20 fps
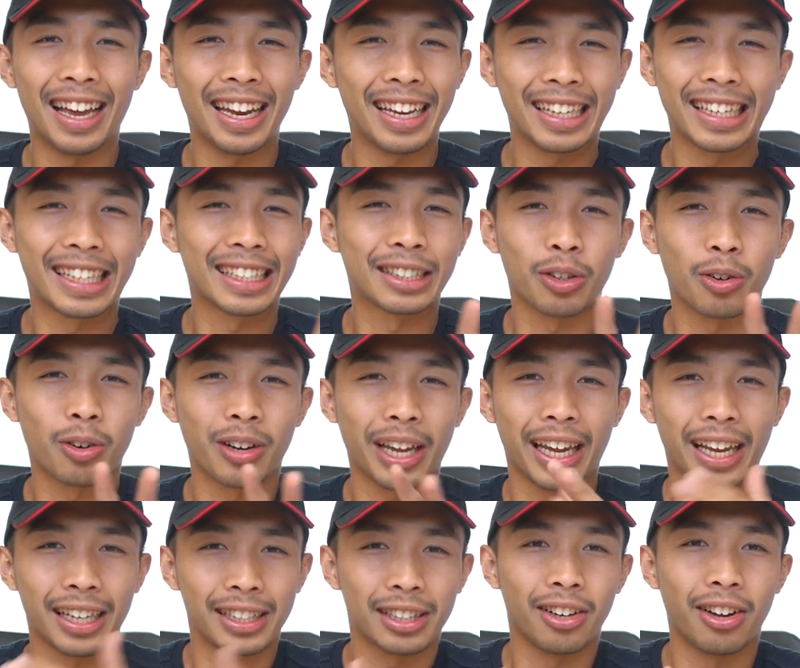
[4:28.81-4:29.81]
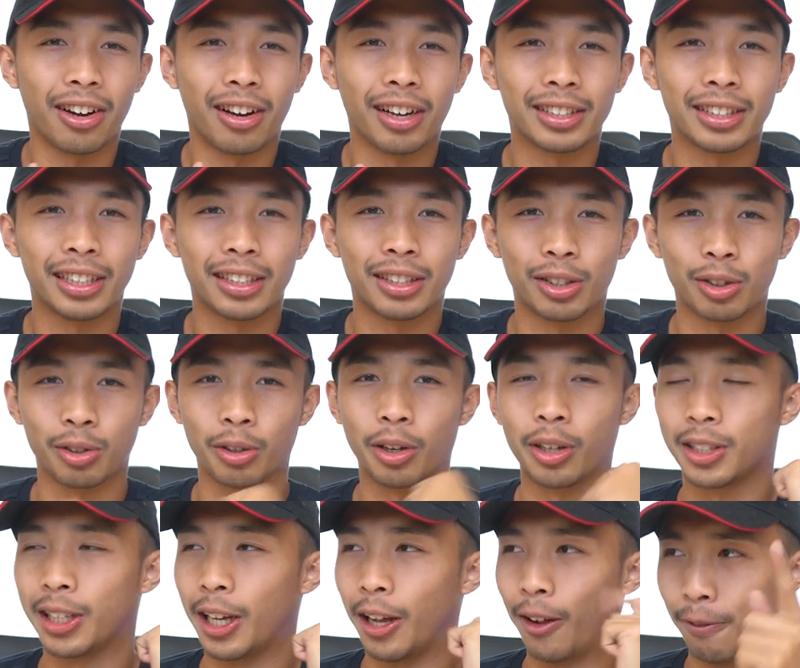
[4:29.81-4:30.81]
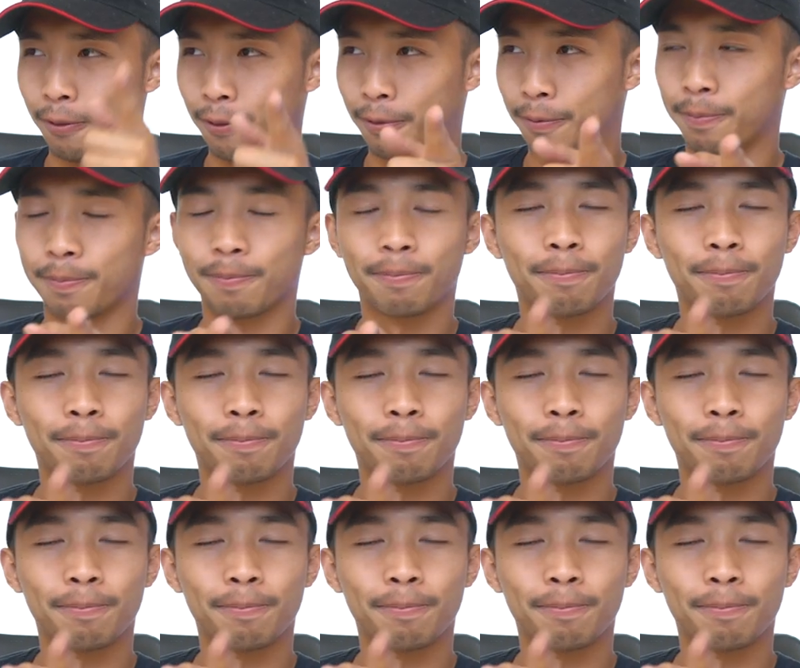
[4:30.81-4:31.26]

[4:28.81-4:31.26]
Lying is okay as long as it's to yourself.